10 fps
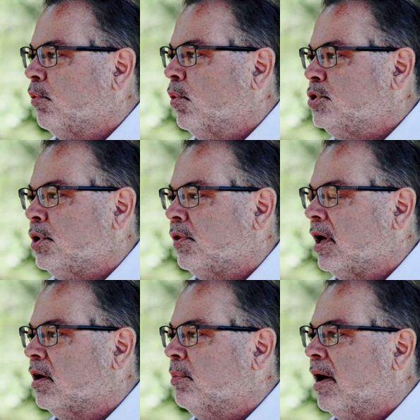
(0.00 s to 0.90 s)
what you
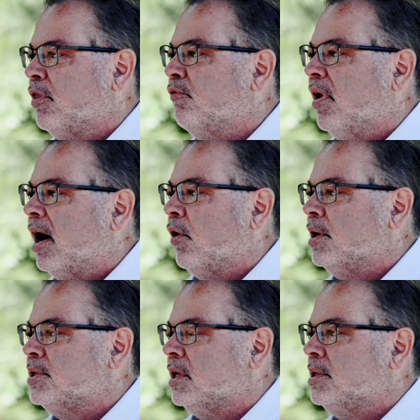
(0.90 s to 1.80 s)
think about the
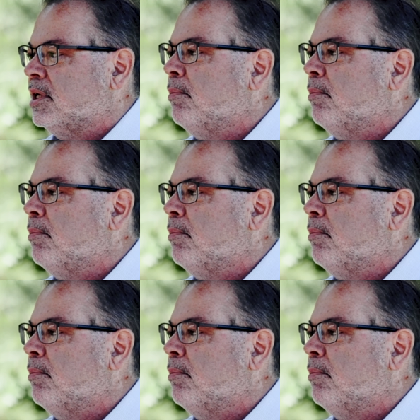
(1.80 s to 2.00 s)
virus and its